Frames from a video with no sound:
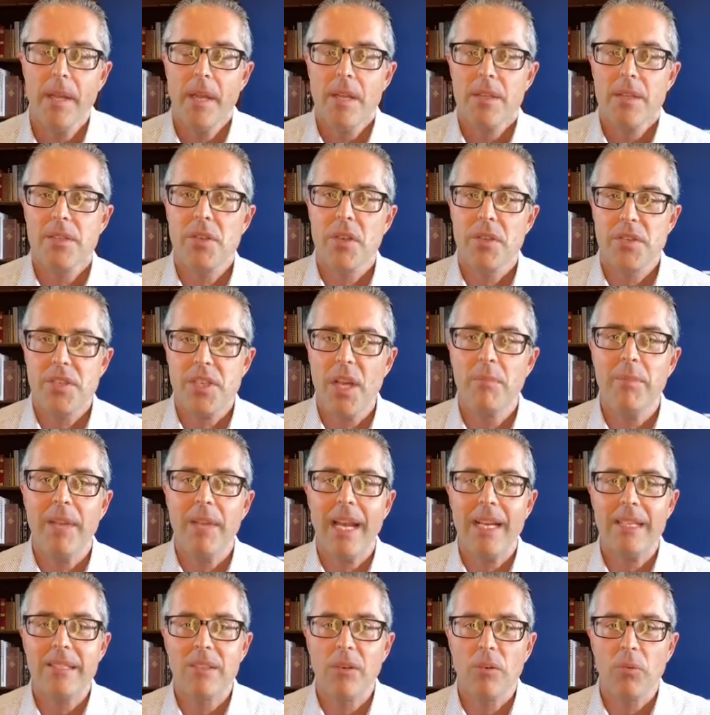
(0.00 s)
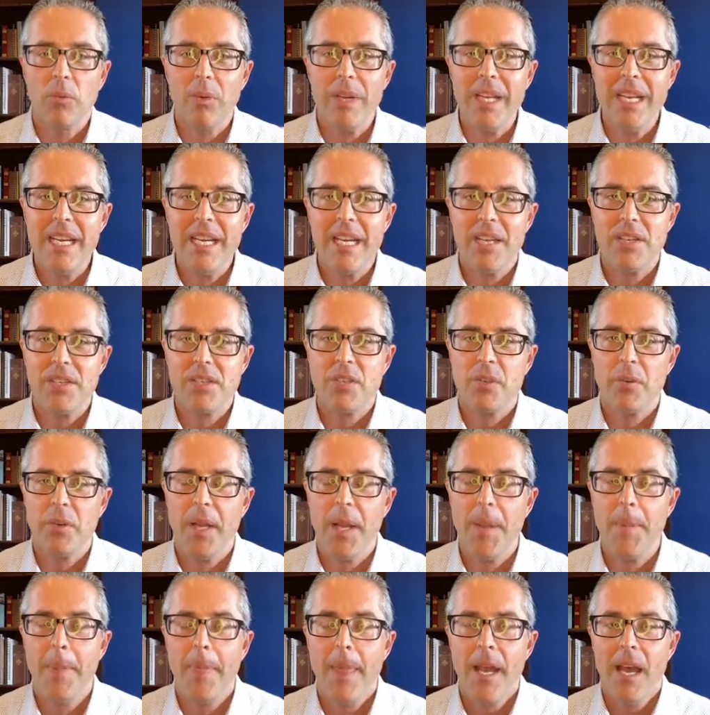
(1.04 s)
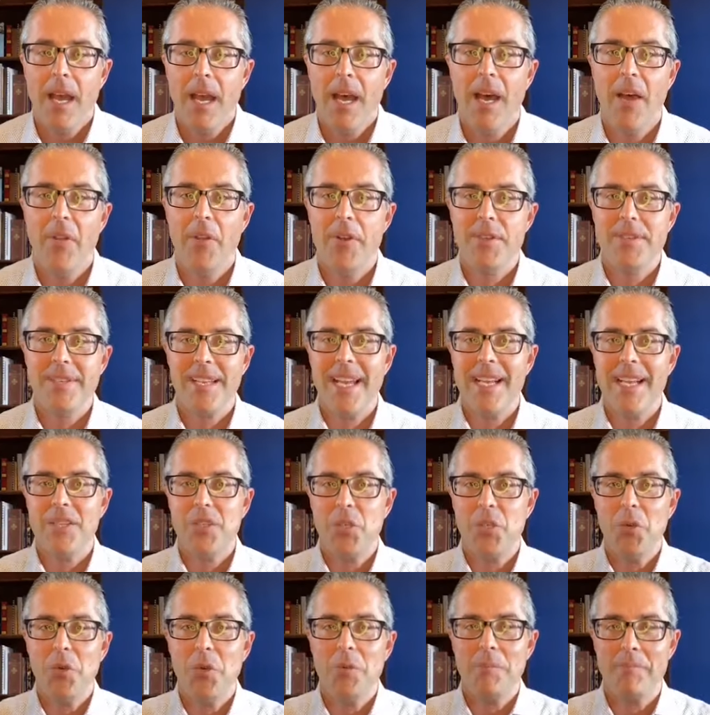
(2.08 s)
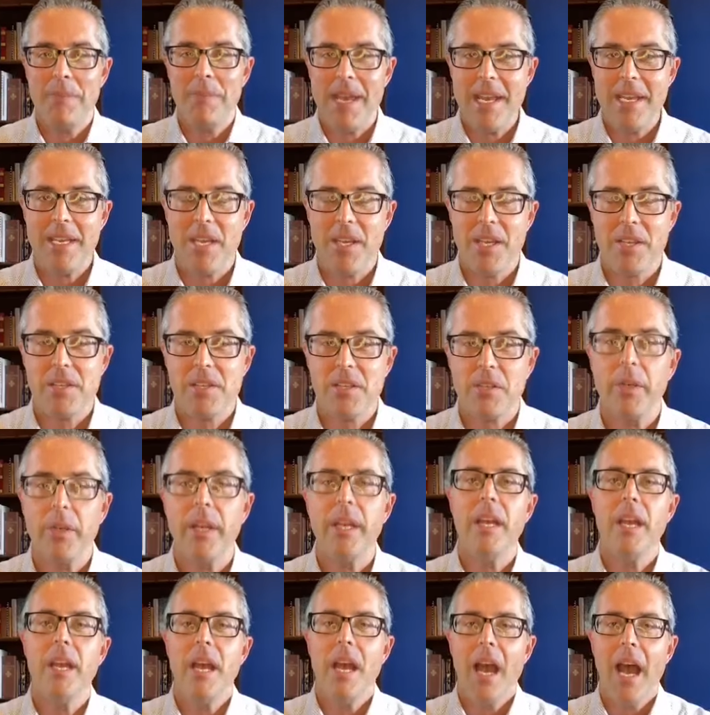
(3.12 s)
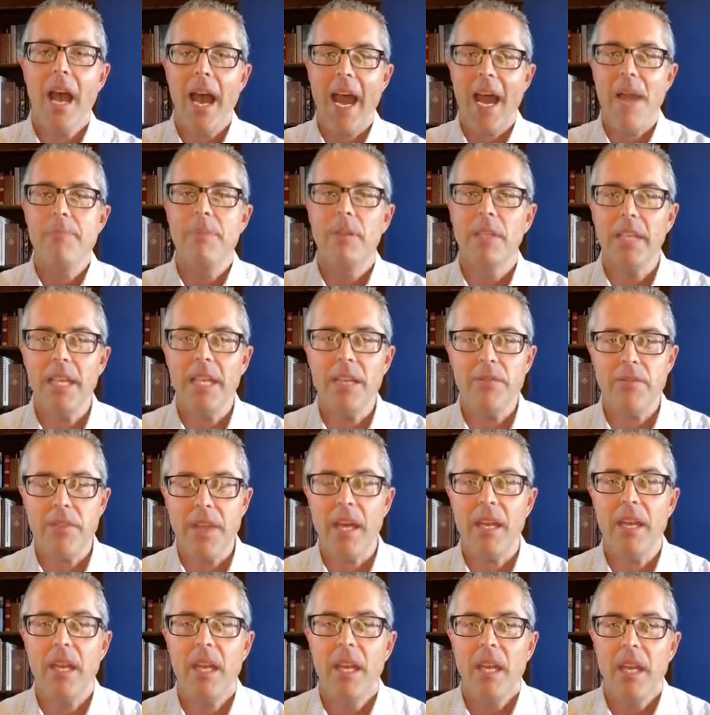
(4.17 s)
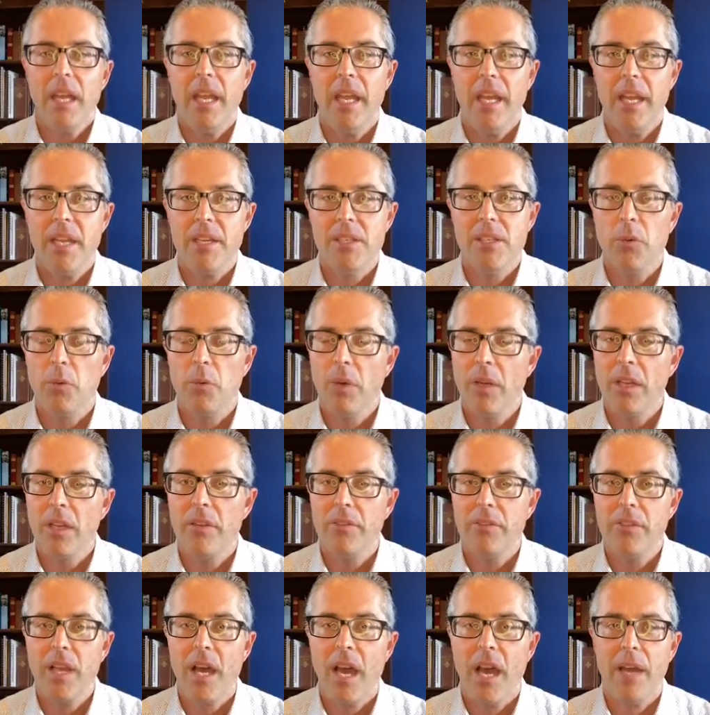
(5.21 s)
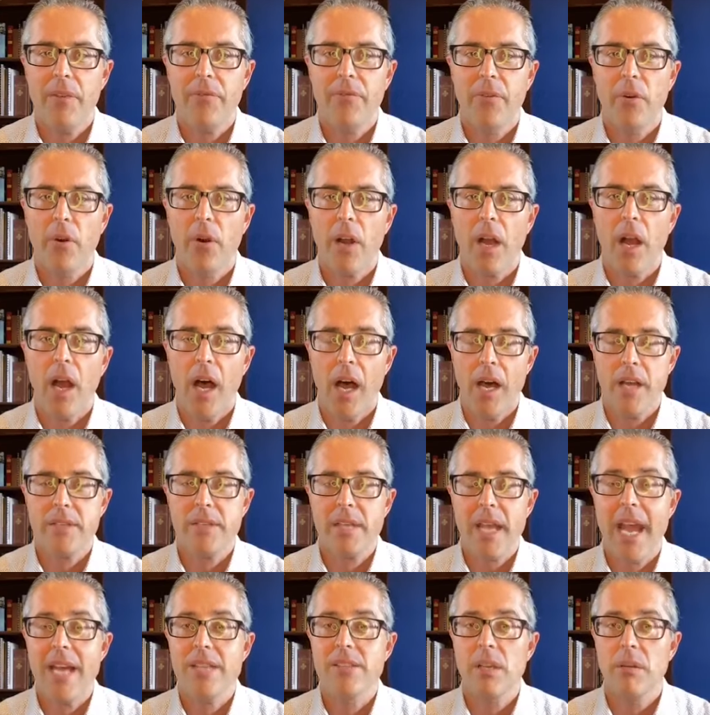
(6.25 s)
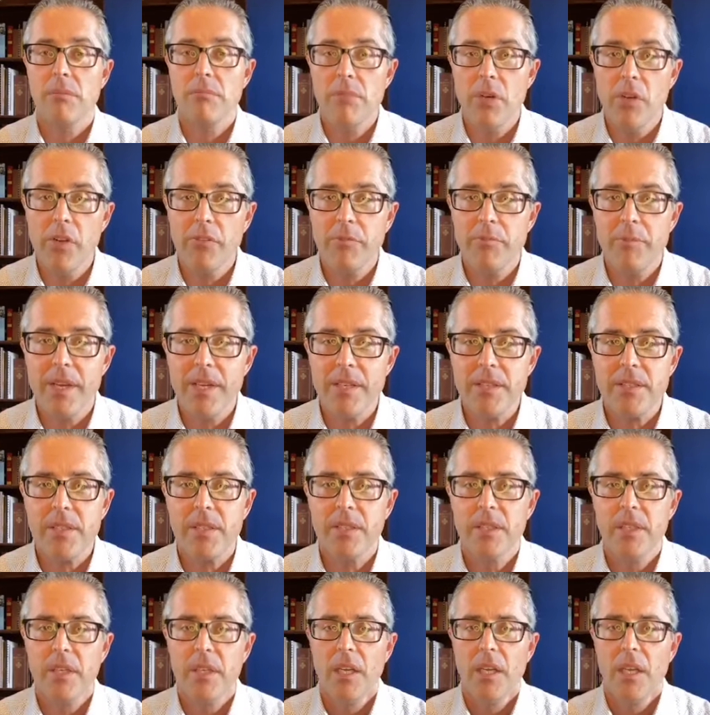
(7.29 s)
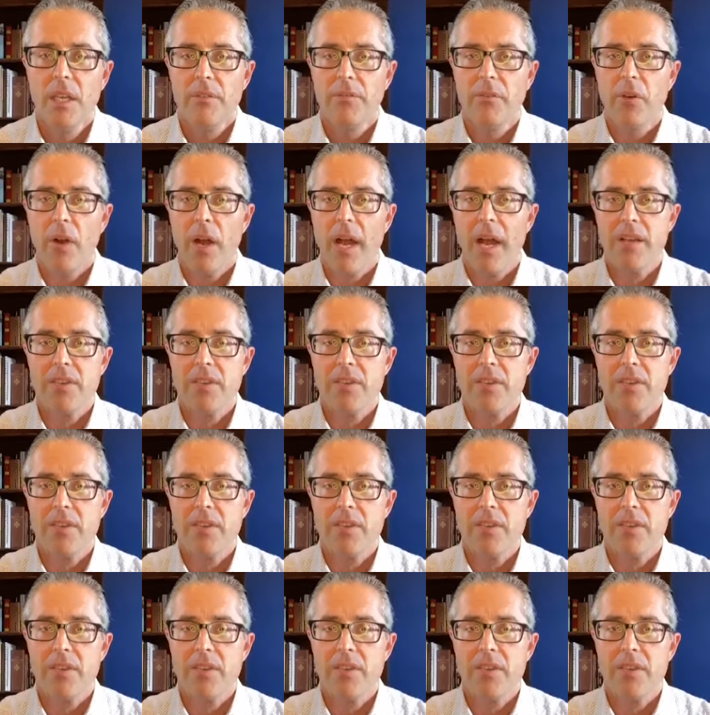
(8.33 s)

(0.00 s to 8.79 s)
So some like to read history, others like to make history. I believe that it is the will of God for us as a movement for